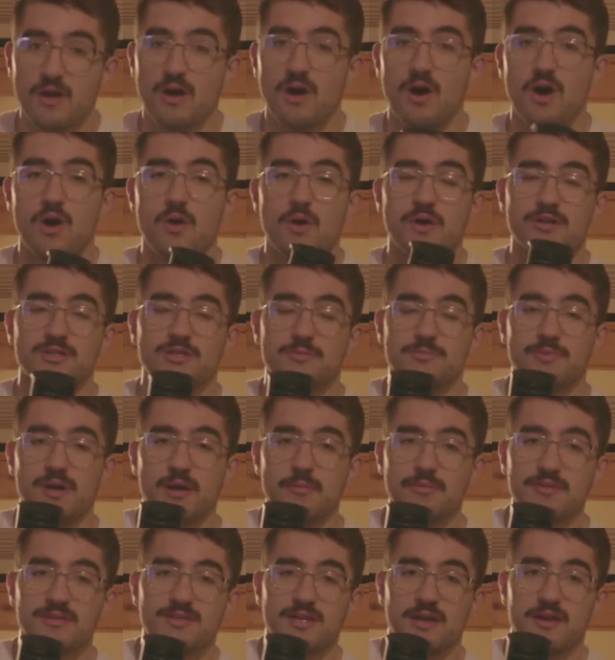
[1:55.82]
Oh, I should
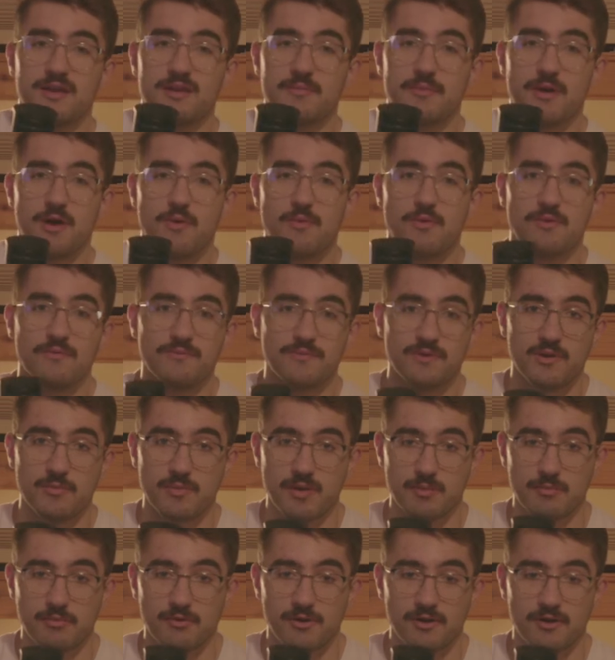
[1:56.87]
probably tell you about what film
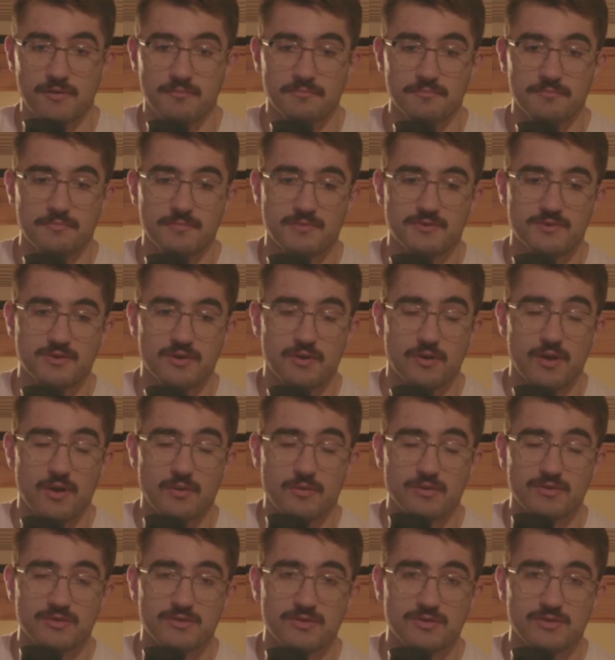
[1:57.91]
I brought. So I
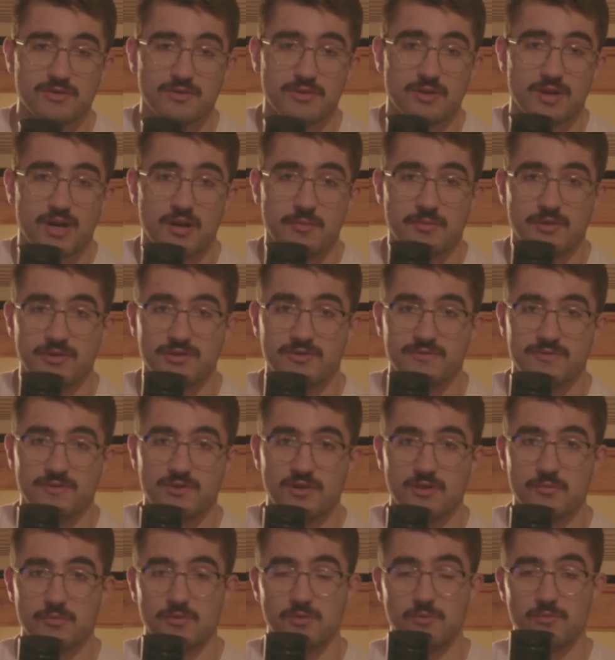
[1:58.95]
wasn't sure how much
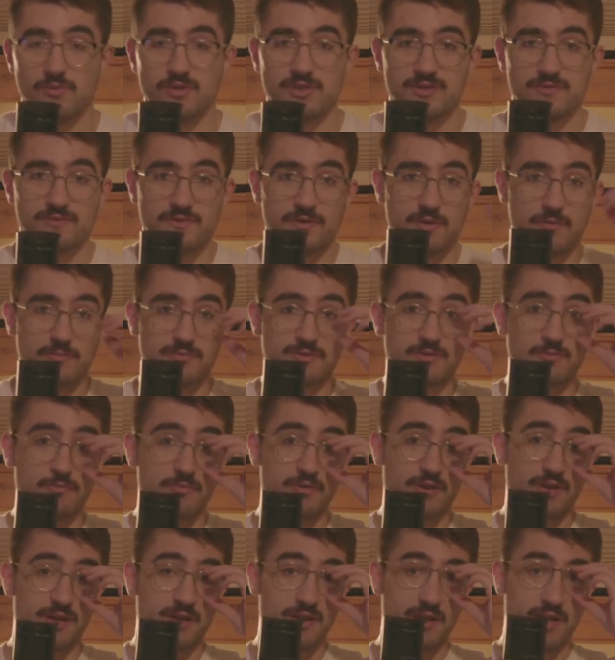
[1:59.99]
film or which film to
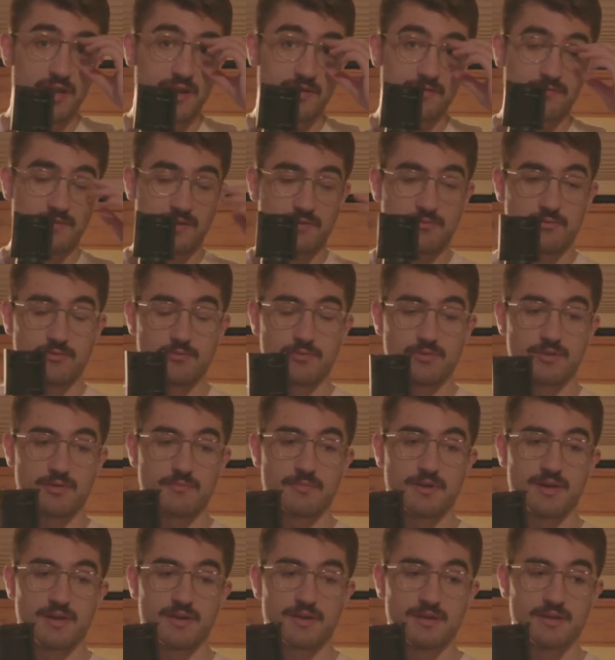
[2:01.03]
bring. I've never really
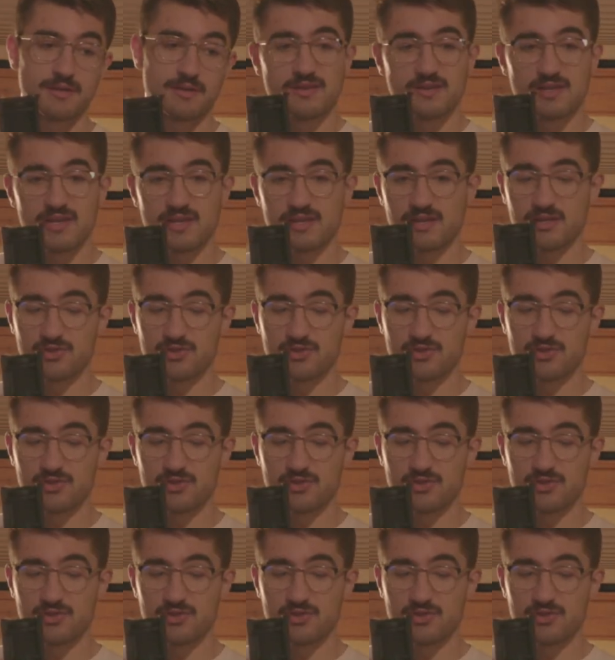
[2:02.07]
been in a